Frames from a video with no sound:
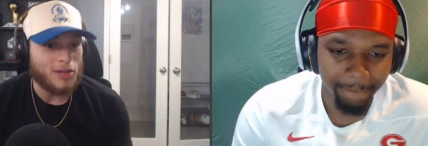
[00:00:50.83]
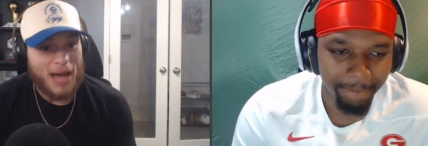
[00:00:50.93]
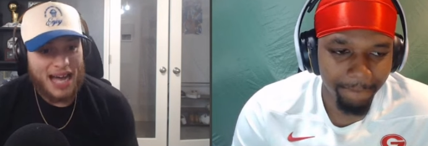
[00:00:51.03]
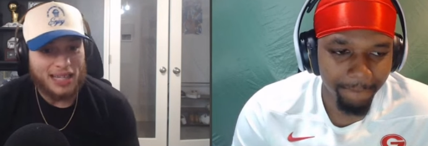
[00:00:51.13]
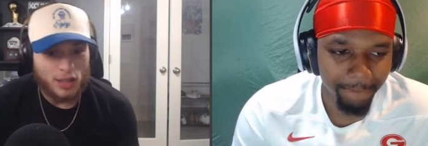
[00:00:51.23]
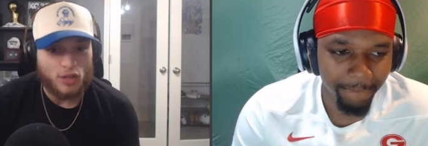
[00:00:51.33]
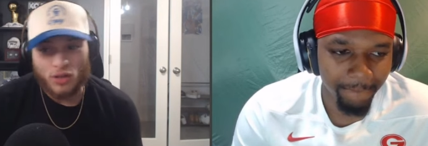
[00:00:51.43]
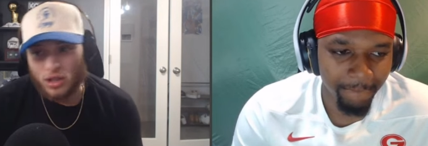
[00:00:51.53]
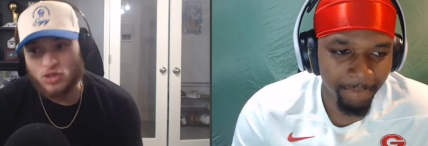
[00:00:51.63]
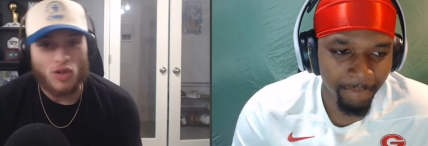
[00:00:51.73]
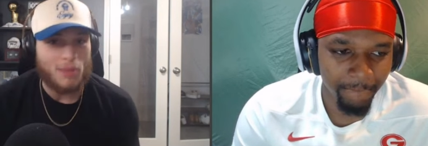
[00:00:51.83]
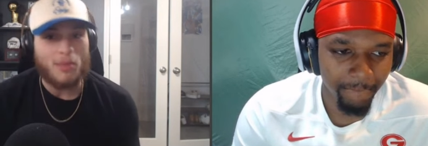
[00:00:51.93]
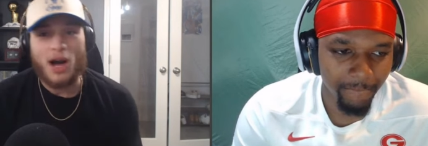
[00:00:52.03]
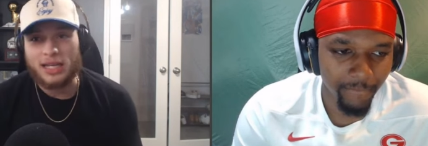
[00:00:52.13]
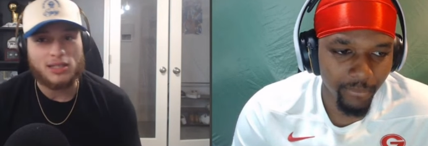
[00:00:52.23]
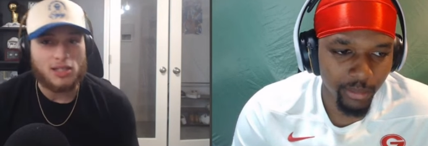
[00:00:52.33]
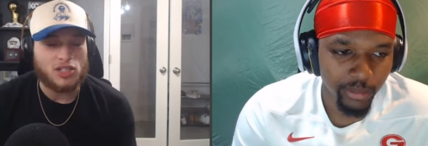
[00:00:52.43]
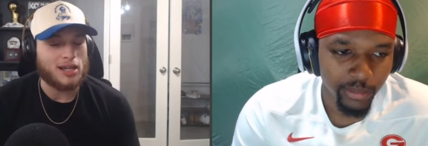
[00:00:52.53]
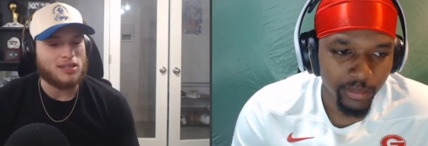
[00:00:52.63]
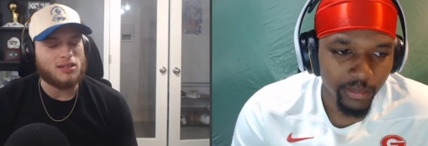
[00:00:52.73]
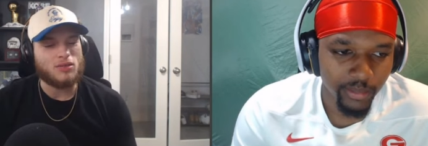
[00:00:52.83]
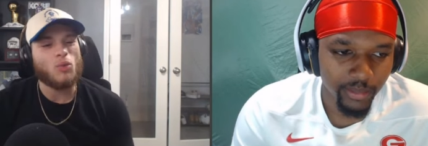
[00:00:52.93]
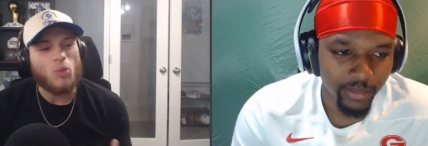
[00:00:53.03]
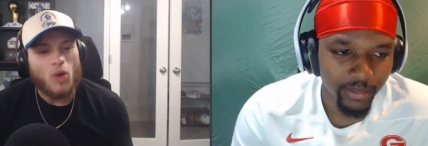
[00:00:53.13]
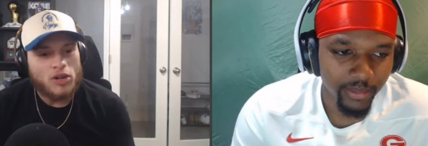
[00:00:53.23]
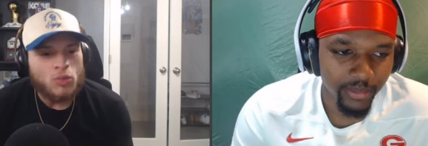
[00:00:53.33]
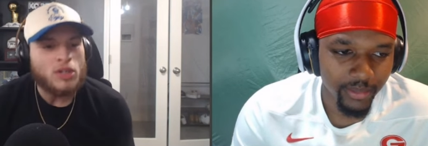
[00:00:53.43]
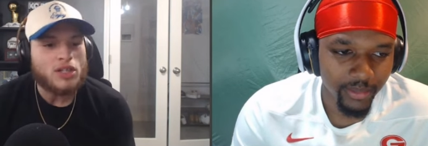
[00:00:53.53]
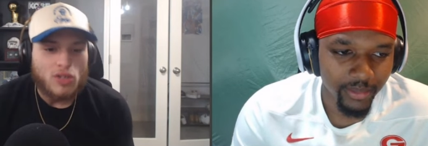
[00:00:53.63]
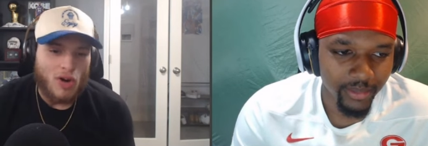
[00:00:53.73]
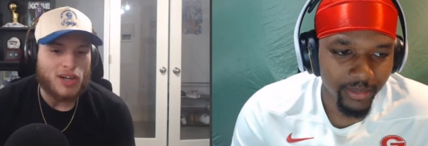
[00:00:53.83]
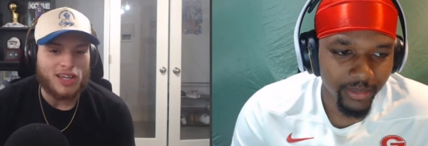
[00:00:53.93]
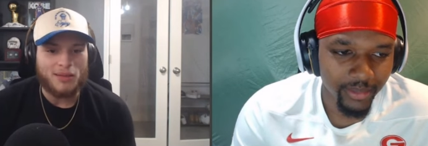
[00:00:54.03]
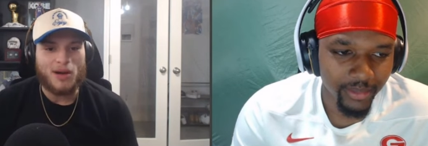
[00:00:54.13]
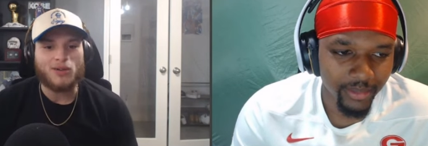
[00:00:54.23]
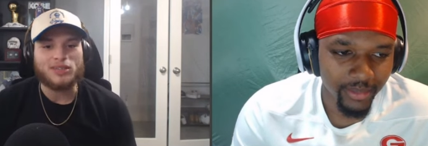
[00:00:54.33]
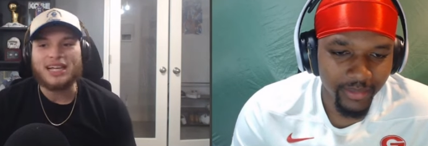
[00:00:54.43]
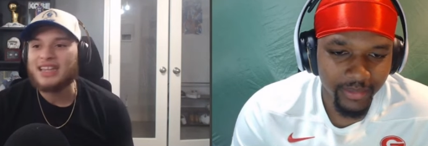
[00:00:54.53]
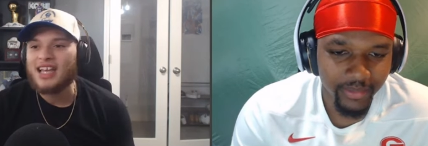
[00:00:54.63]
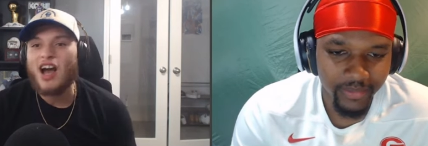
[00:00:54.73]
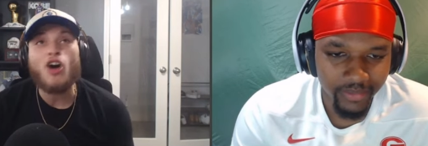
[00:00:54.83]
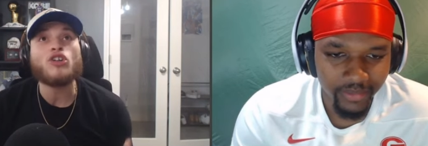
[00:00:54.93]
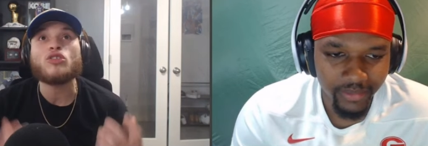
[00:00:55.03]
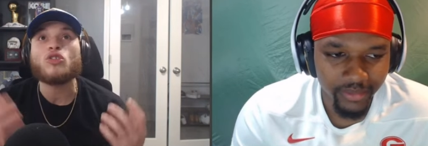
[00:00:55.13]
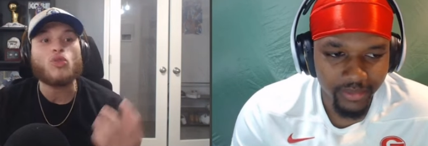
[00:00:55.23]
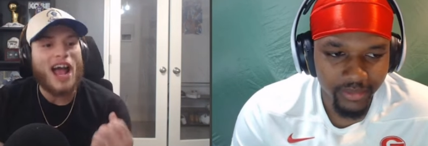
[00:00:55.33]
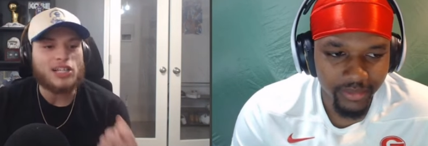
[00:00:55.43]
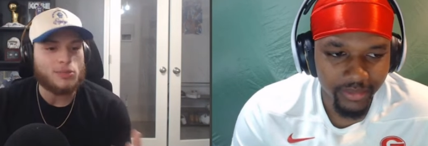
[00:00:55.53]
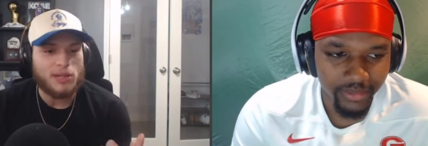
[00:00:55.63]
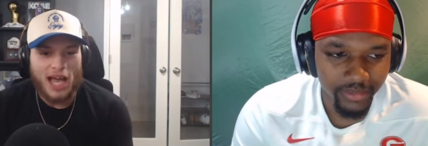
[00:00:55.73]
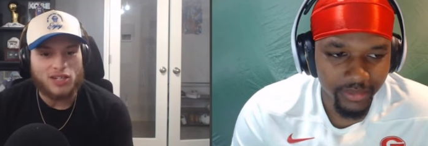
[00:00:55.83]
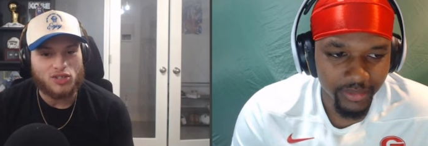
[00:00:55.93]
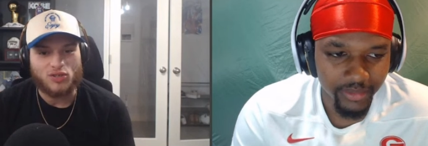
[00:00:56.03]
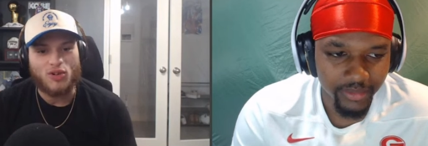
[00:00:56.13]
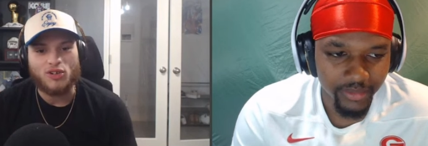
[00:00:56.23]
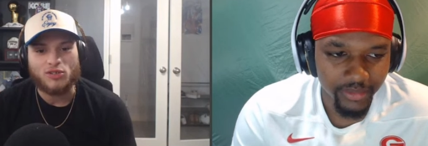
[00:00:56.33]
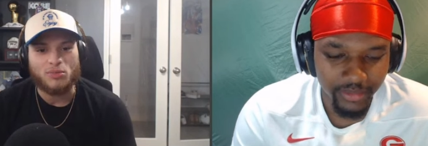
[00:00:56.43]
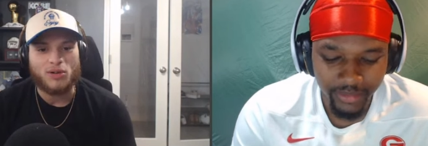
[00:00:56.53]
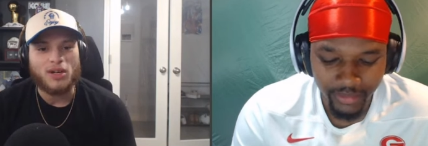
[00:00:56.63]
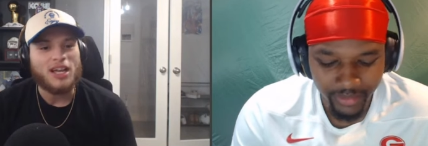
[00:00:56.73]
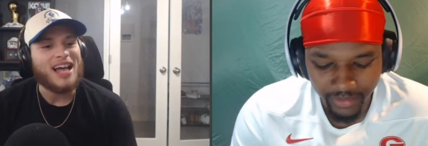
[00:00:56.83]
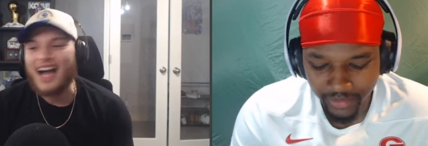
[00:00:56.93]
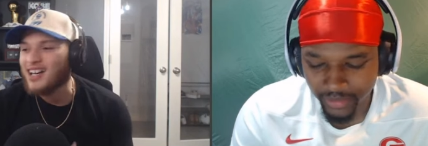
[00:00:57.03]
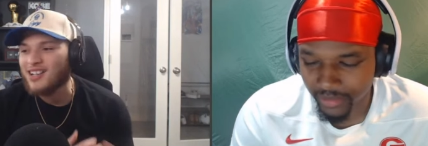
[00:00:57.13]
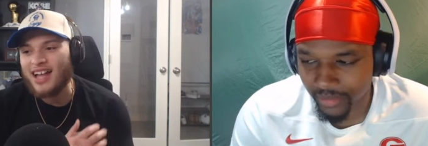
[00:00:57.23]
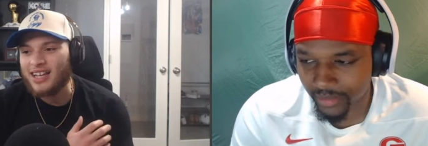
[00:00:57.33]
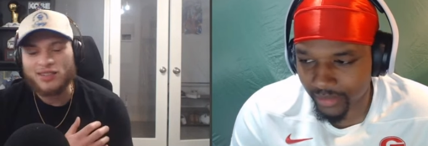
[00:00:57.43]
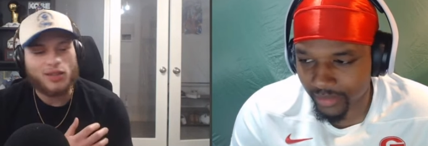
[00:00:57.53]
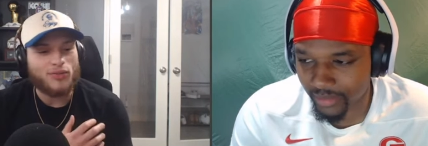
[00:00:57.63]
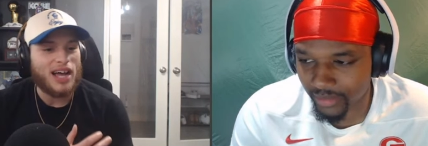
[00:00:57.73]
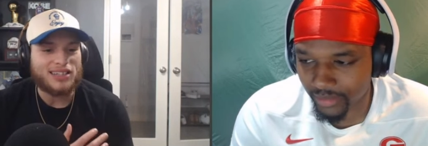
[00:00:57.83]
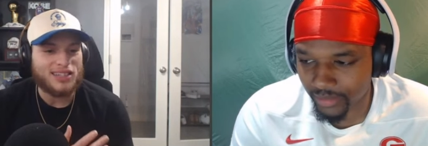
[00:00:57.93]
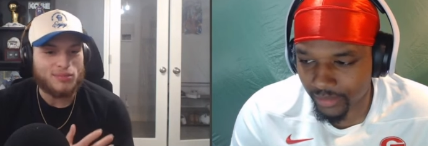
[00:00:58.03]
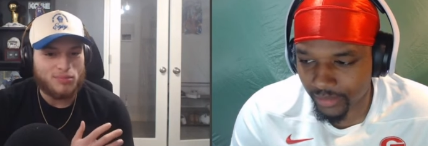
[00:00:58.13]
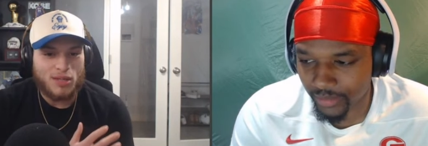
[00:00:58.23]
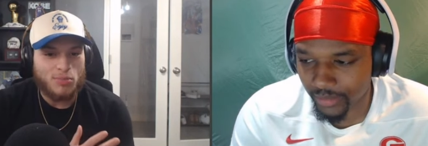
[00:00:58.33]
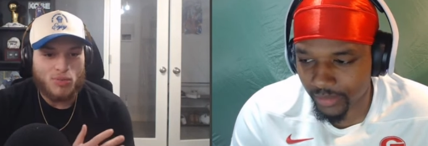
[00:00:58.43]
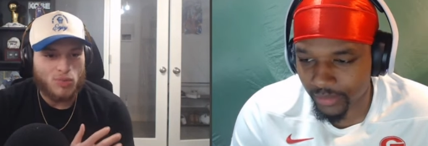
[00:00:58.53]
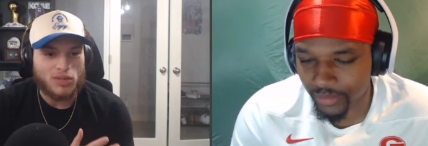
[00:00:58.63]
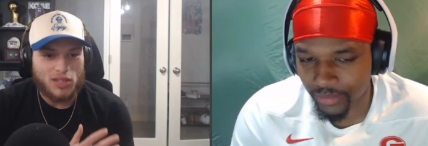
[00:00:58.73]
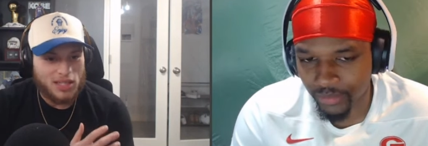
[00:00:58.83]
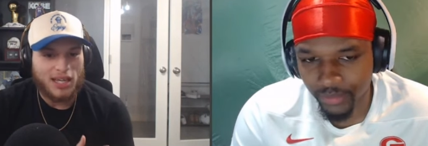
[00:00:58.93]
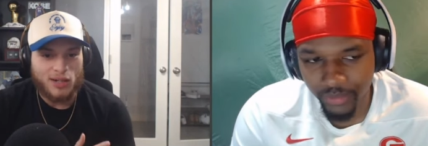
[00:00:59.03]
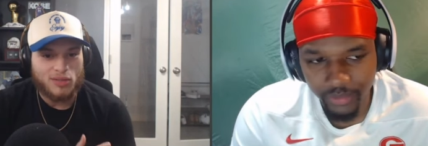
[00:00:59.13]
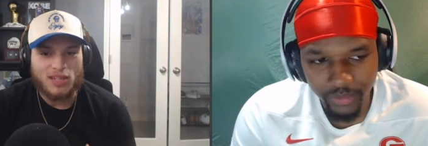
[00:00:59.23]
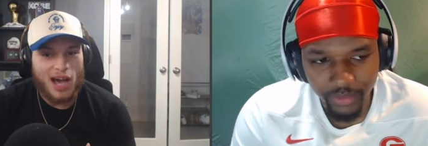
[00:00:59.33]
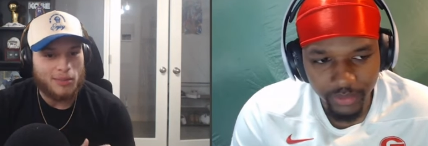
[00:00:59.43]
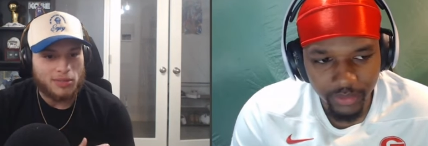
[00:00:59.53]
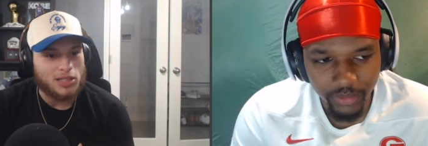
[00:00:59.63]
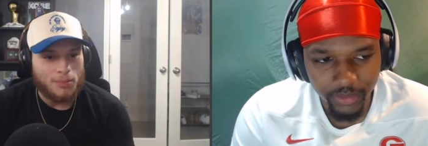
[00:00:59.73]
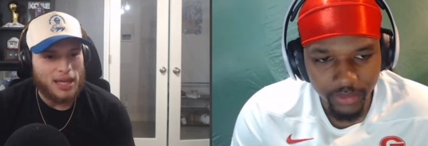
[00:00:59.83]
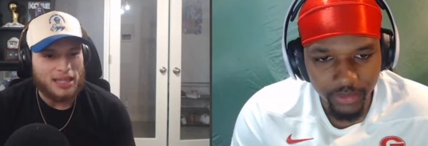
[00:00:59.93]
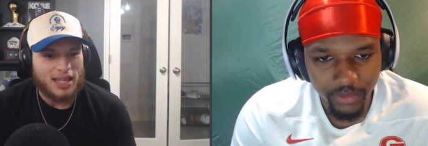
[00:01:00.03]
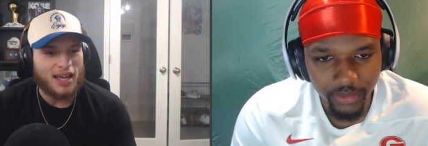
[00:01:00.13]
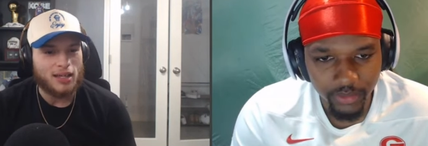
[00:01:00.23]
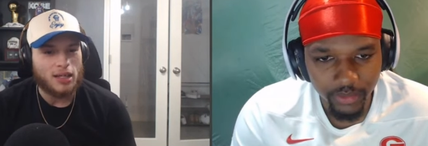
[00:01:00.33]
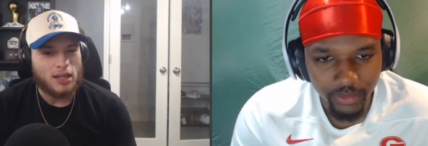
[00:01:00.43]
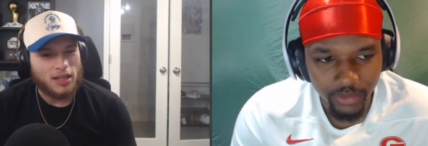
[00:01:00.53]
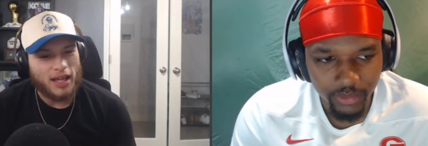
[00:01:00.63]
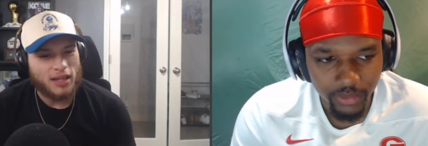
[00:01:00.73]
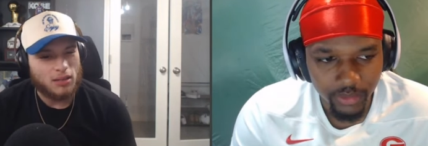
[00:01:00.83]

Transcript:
Speaker 1: a bad leader because Draymond gets ejected? What are we talking about? Like, y'all are grasping at straws, bro. I, like, the fact that people were really taking their time to debate that, like,